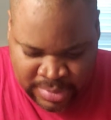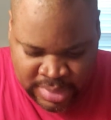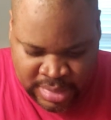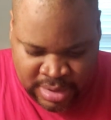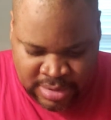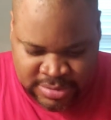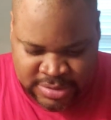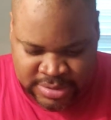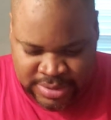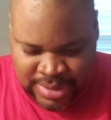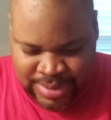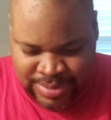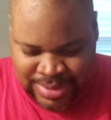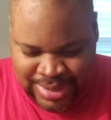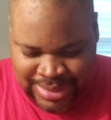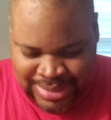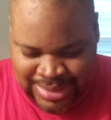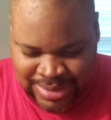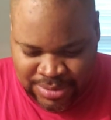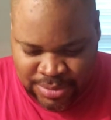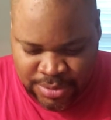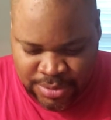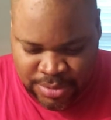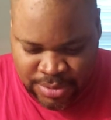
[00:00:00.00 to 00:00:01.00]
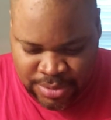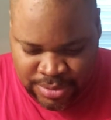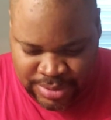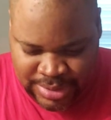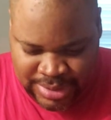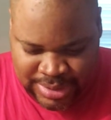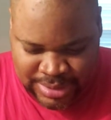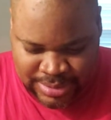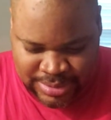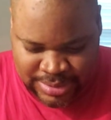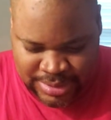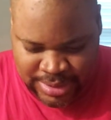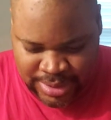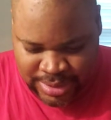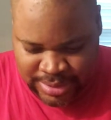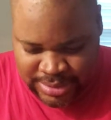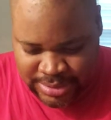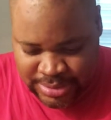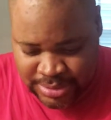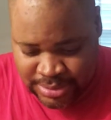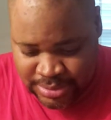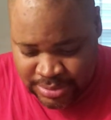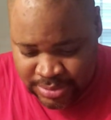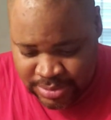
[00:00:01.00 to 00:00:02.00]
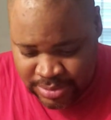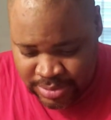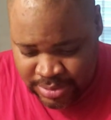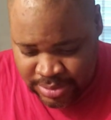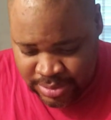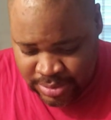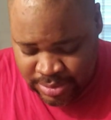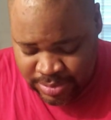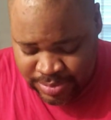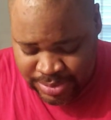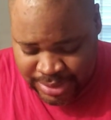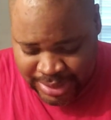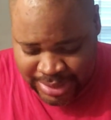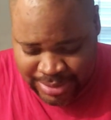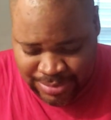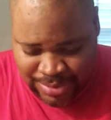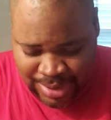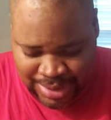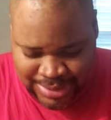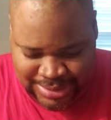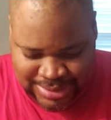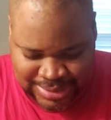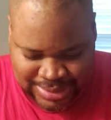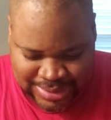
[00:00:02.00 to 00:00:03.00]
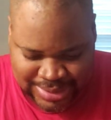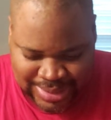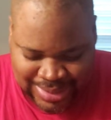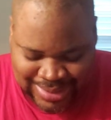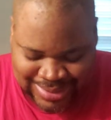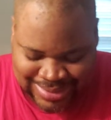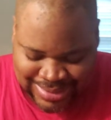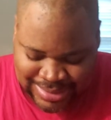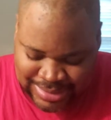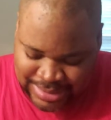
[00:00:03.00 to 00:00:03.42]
So now we got the Oregon Ducks, who played Washington State, and this